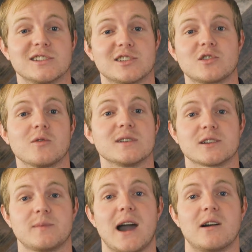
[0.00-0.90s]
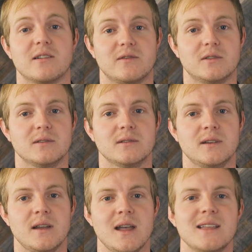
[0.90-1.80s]
that stories are powerful.
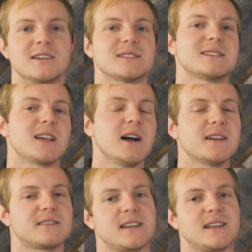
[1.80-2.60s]
There's a ton of